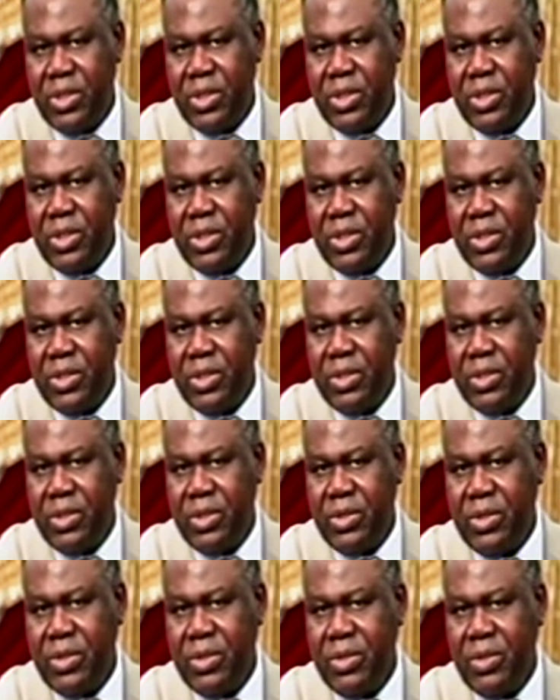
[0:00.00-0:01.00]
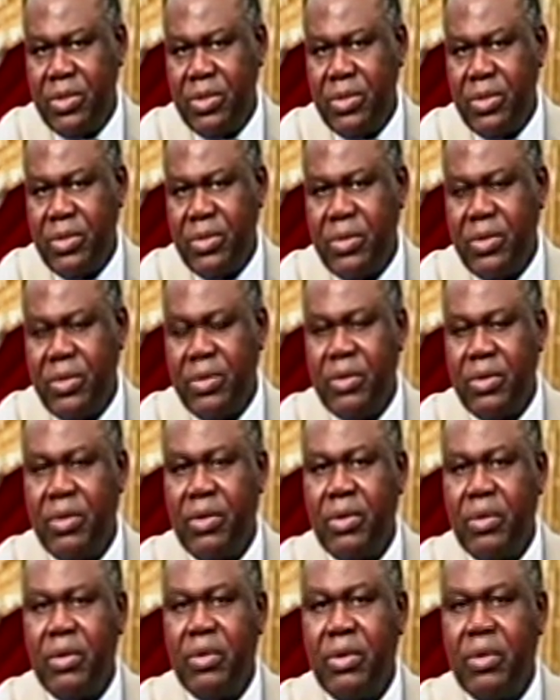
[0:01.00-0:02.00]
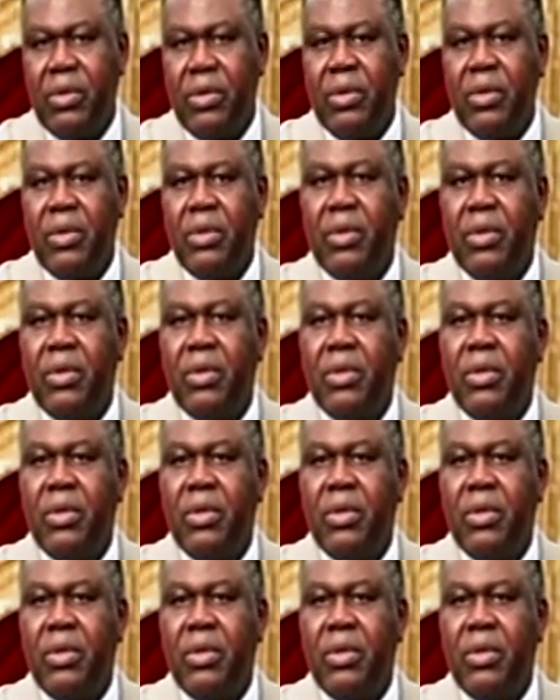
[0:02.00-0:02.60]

No one is speaking in this clip.